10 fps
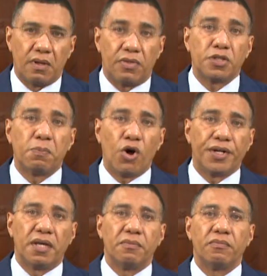This
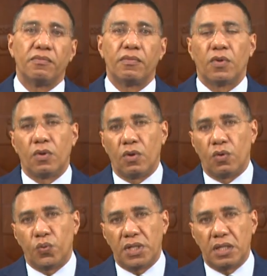morning,
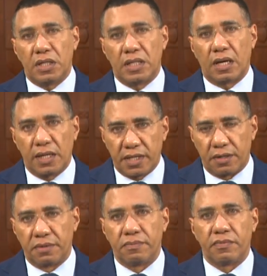we declare